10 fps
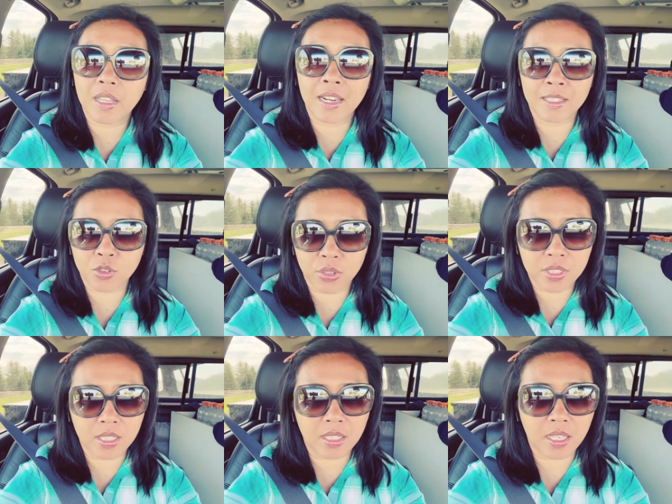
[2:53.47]

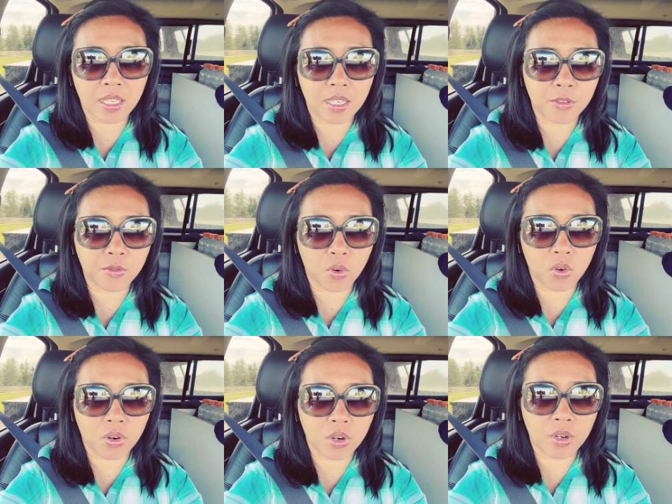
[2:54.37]
electricity
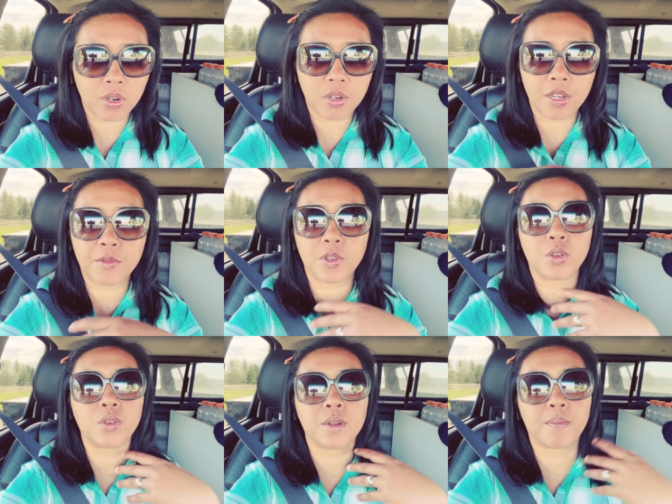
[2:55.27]
for if
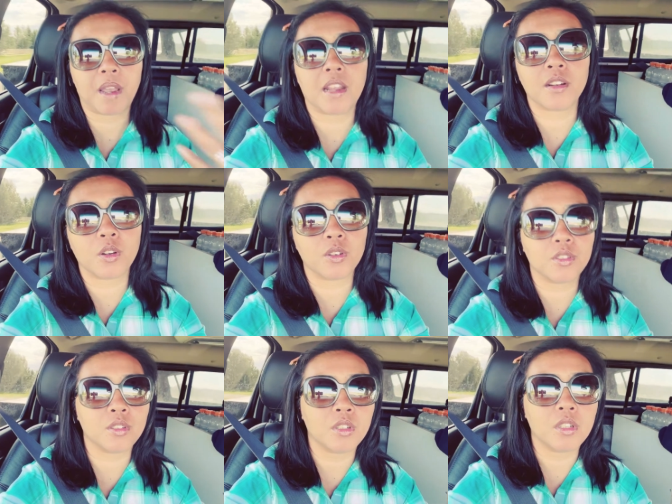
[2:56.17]
you depend
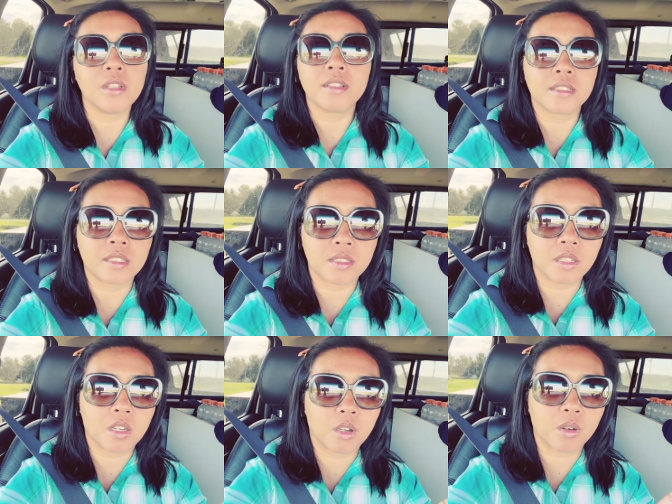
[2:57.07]
on
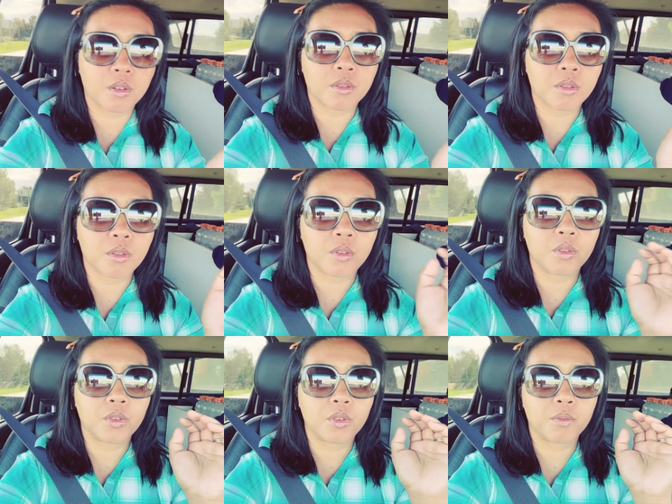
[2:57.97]

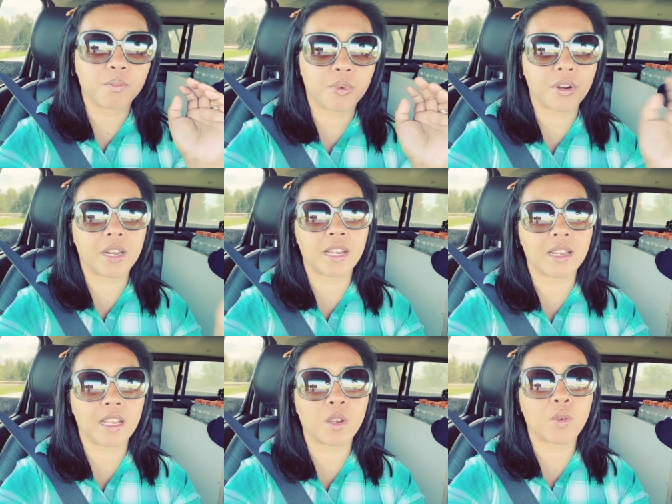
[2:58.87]
um,
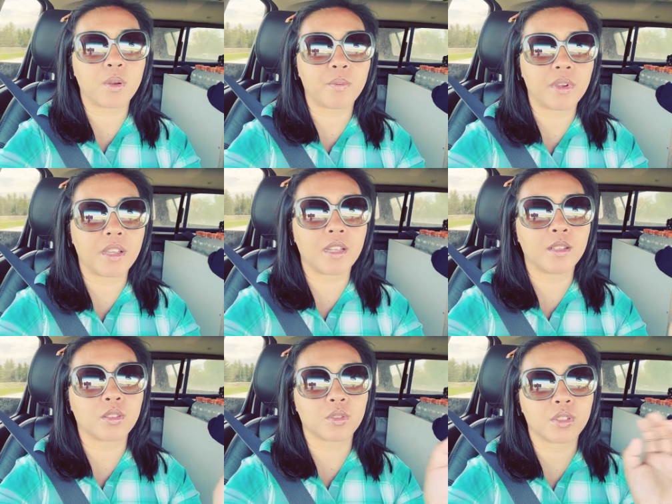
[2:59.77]
breathing
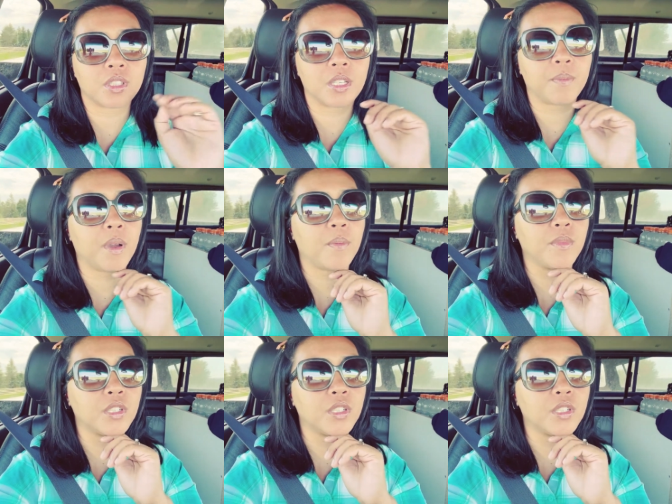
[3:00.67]
equipment or CPAP